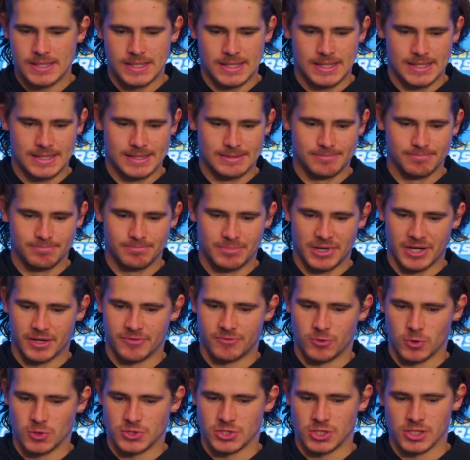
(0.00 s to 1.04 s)
Um, but
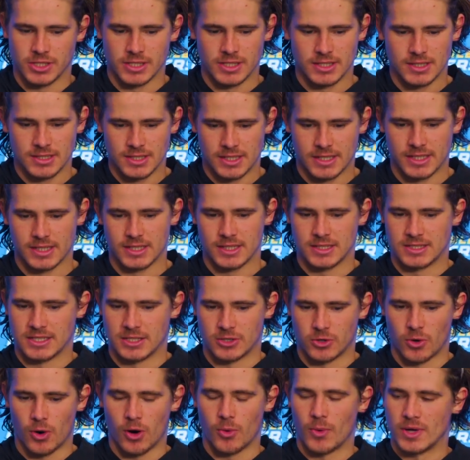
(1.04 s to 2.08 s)
unfortunately, uh, it
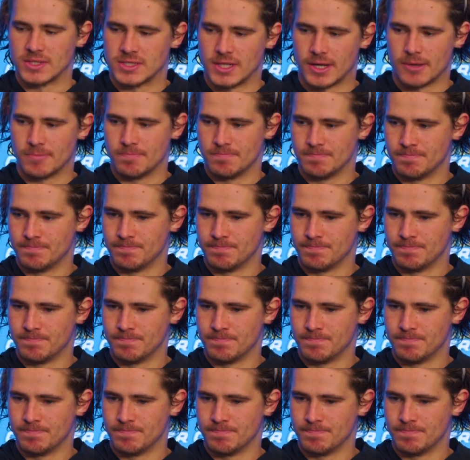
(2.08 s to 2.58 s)
didn't go our way today.